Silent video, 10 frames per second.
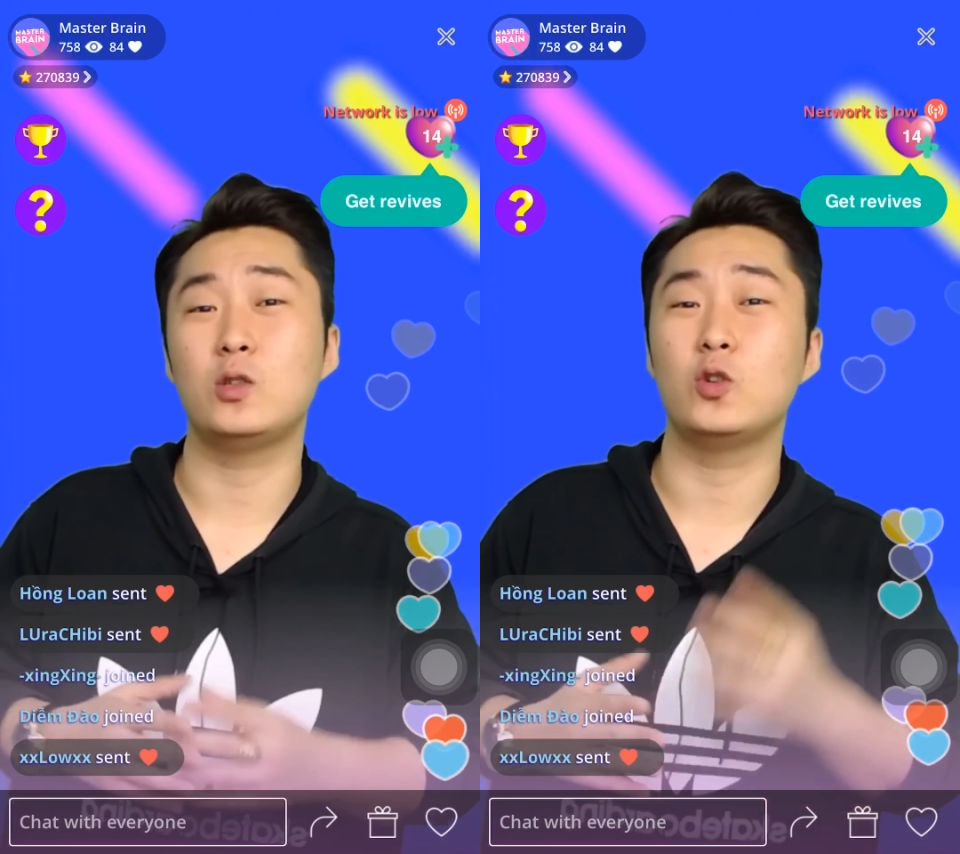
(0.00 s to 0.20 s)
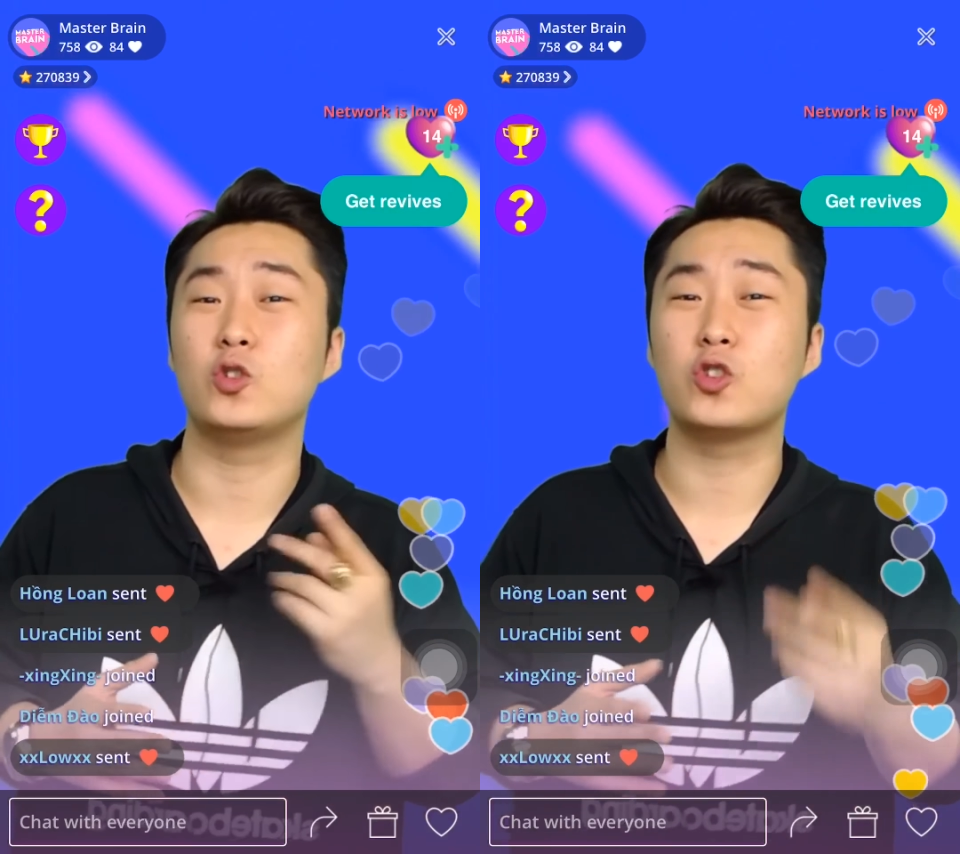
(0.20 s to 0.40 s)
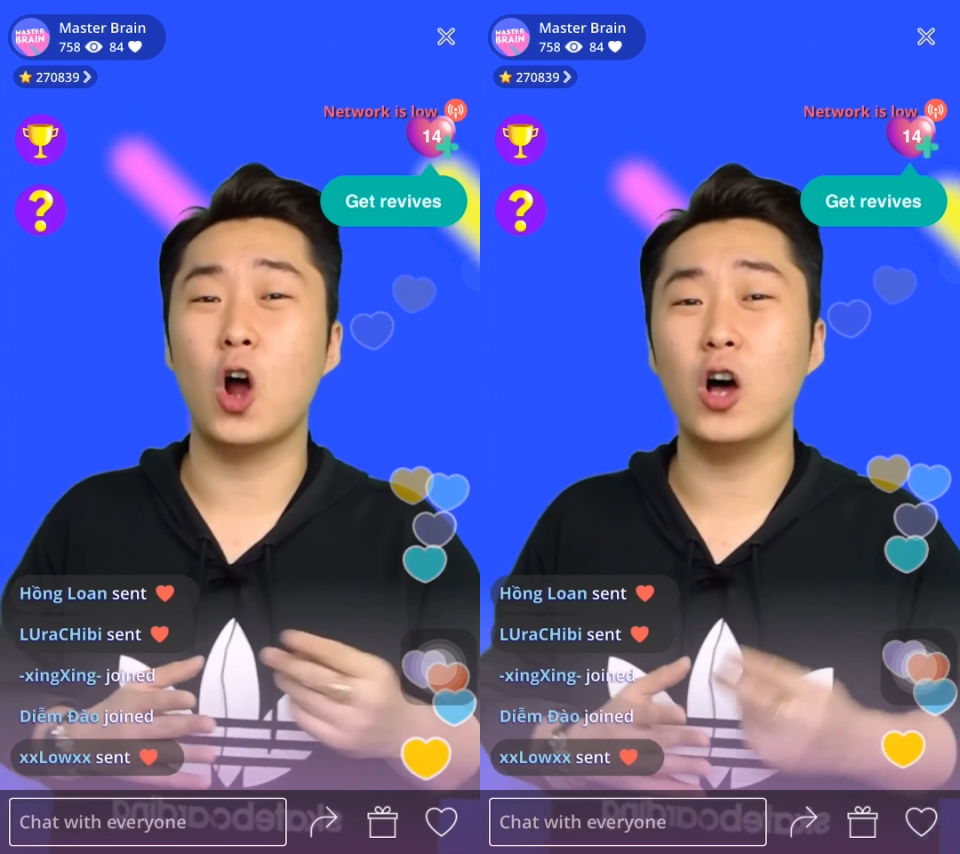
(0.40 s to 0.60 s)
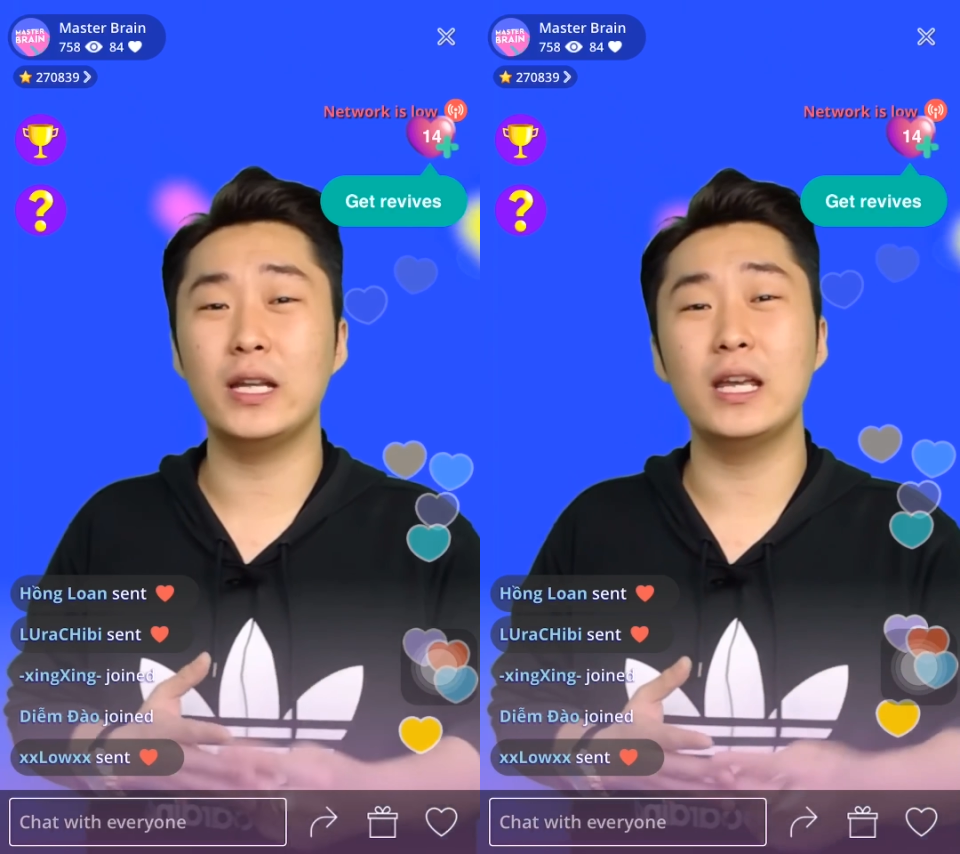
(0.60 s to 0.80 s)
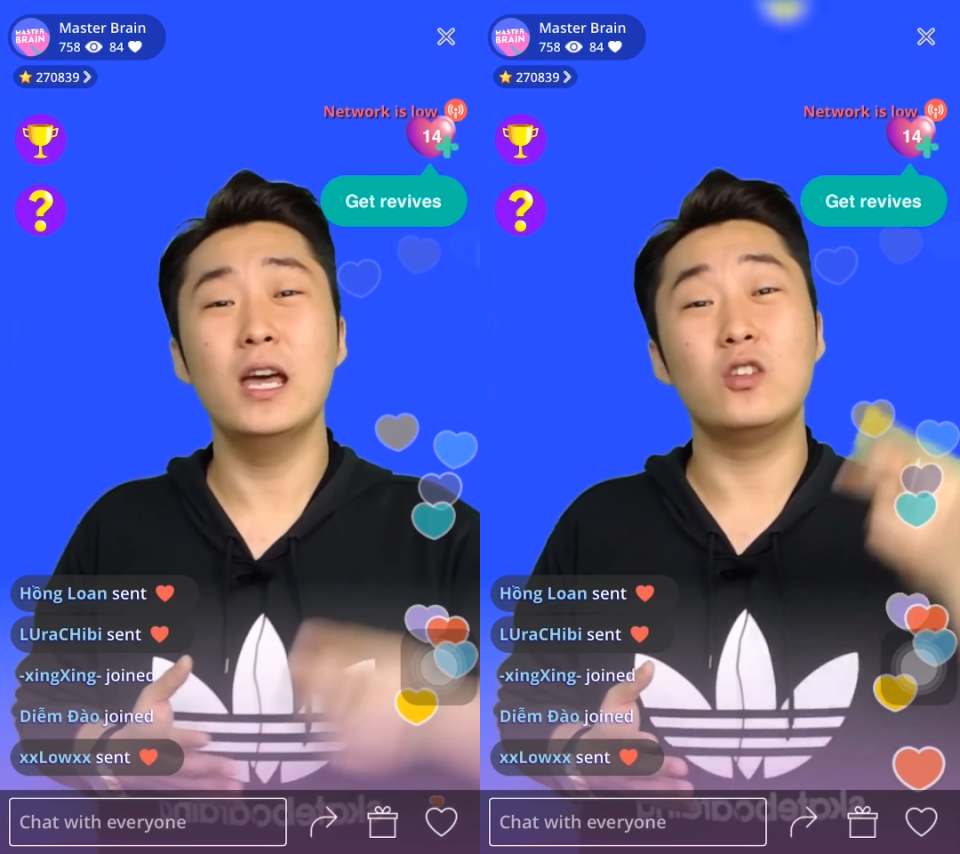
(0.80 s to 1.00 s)
You could draw on
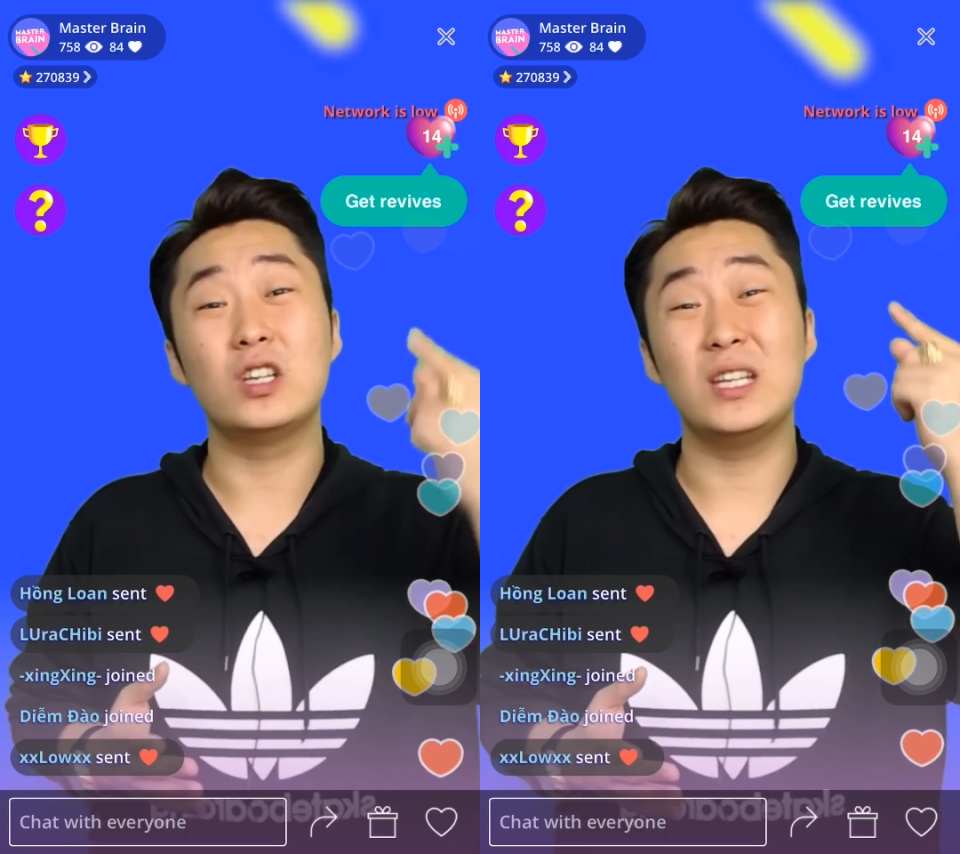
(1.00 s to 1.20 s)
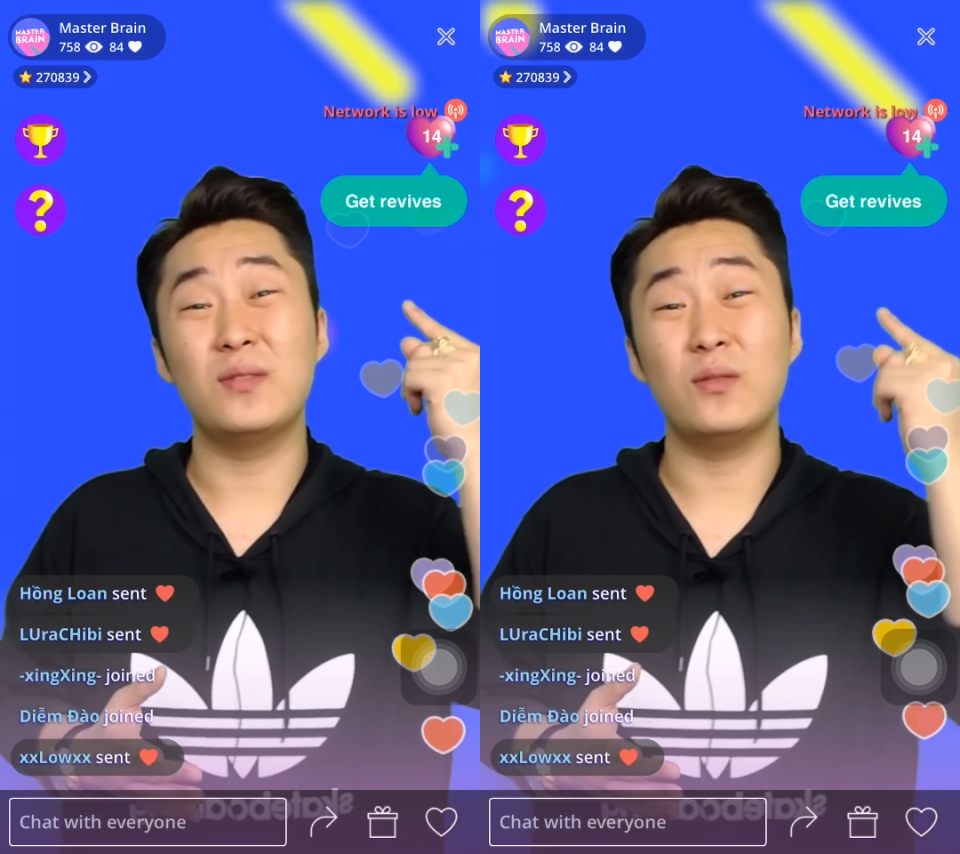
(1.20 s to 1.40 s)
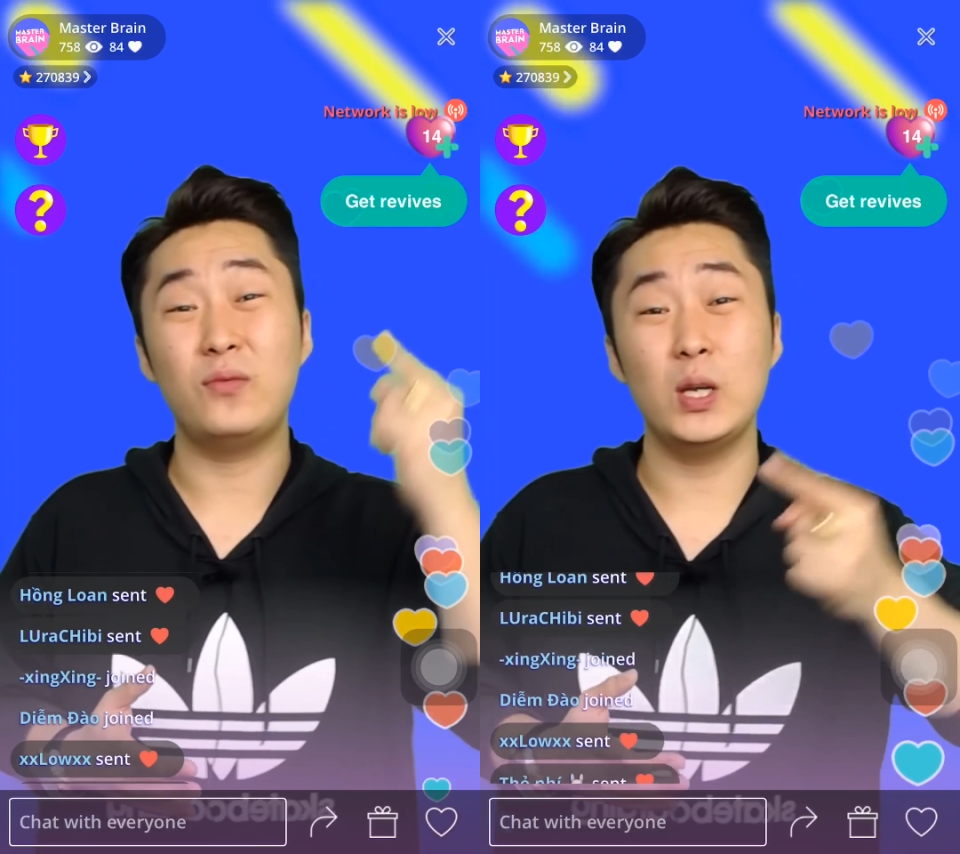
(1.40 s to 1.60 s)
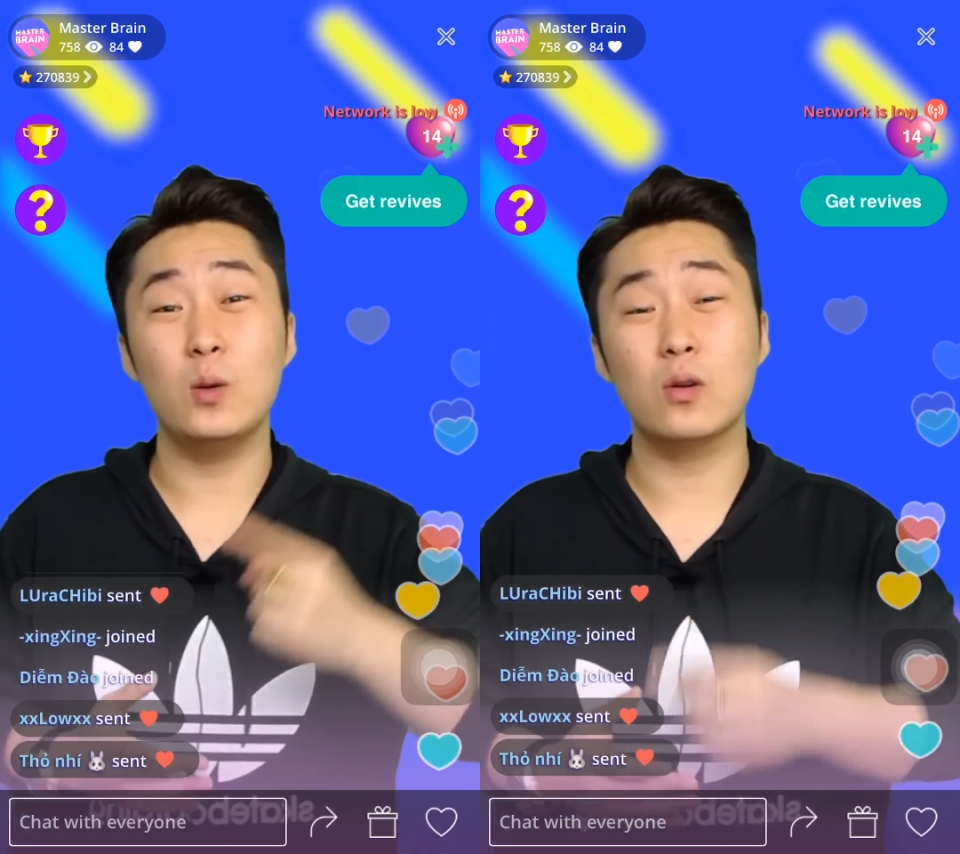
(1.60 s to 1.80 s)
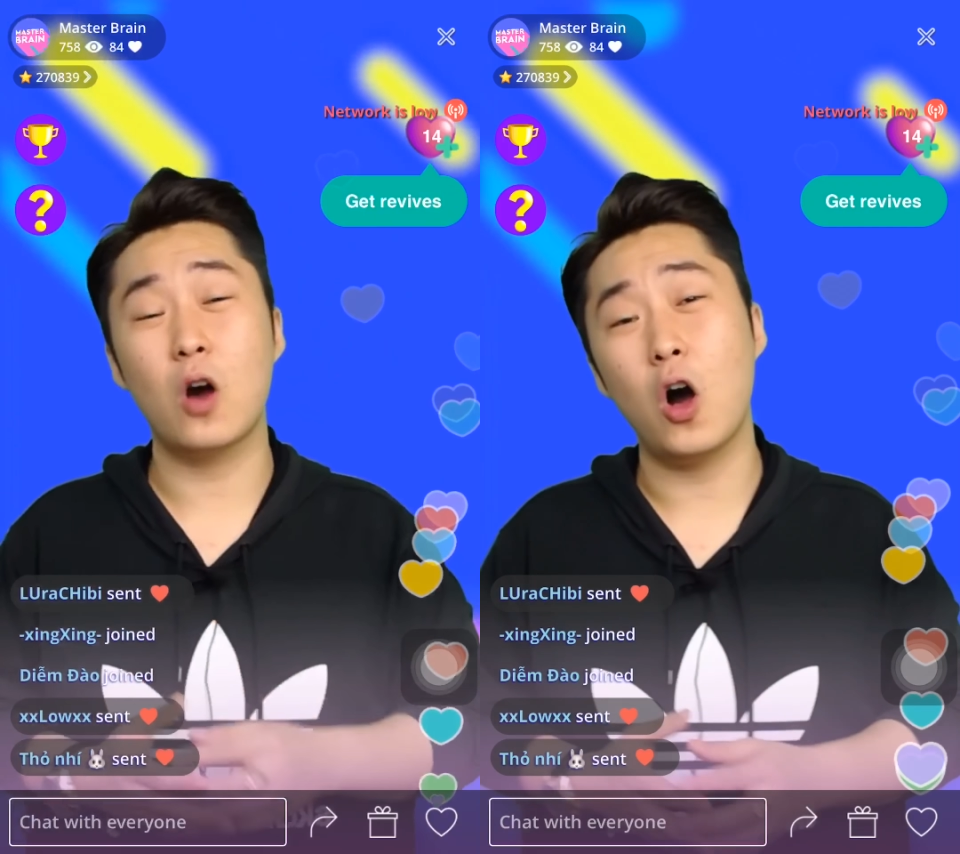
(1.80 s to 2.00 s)
it, you could even
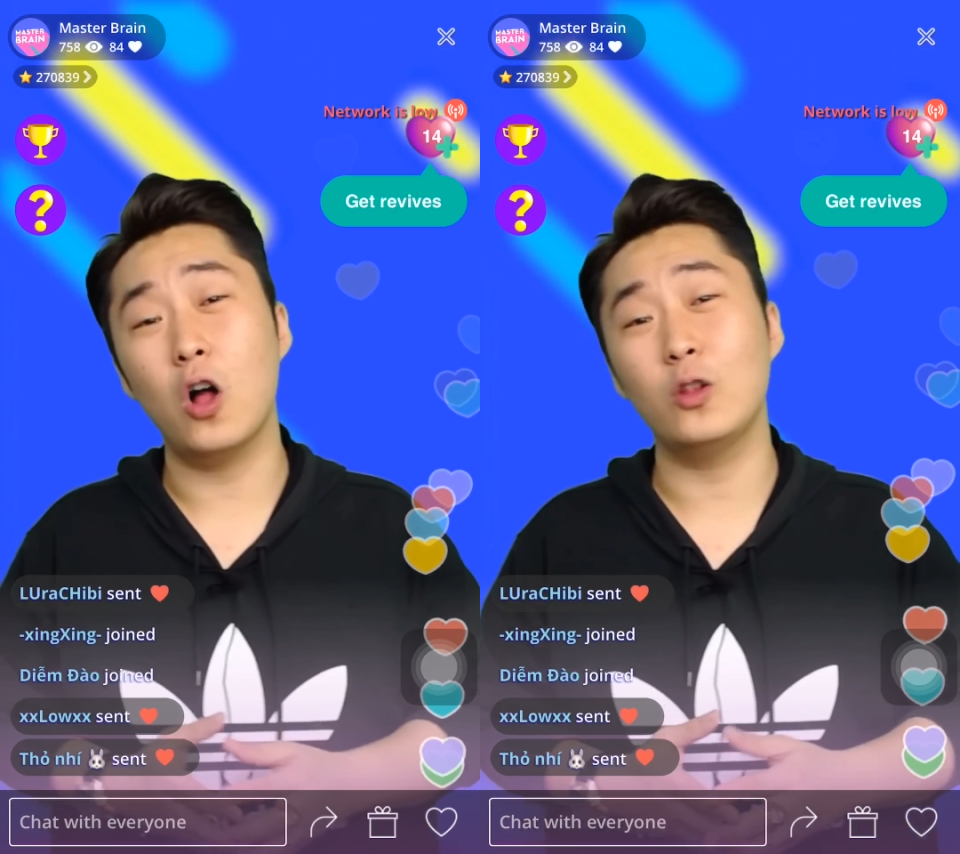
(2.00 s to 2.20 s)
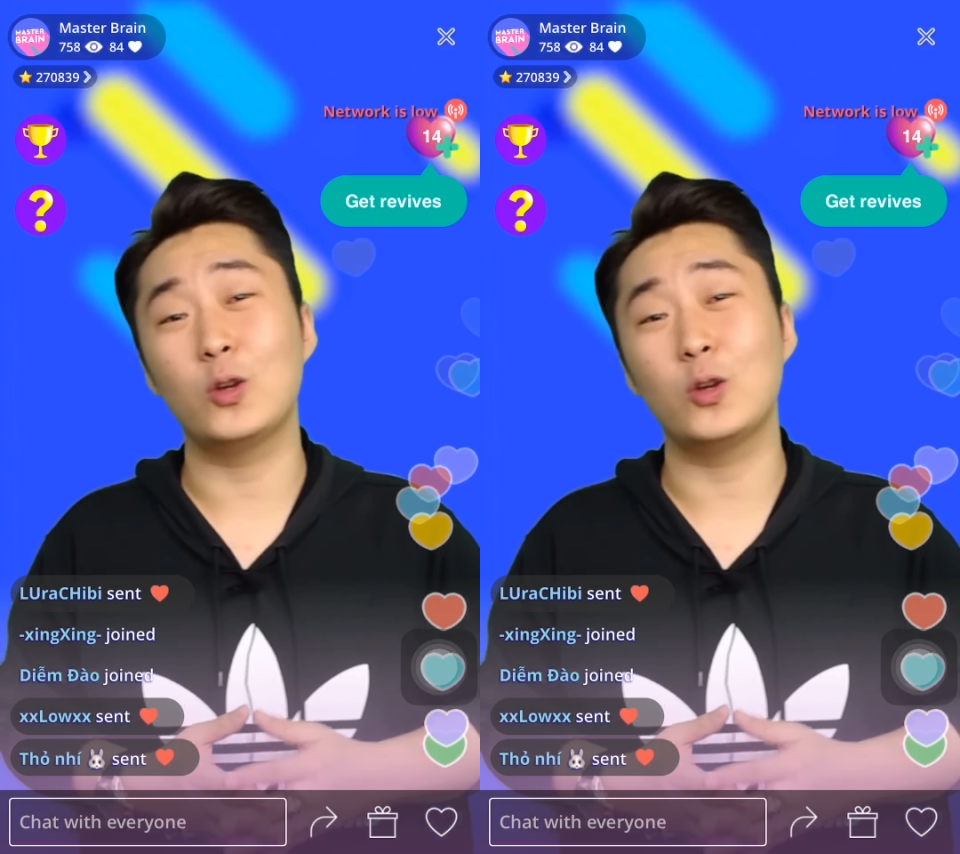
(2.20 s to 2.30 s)
video call,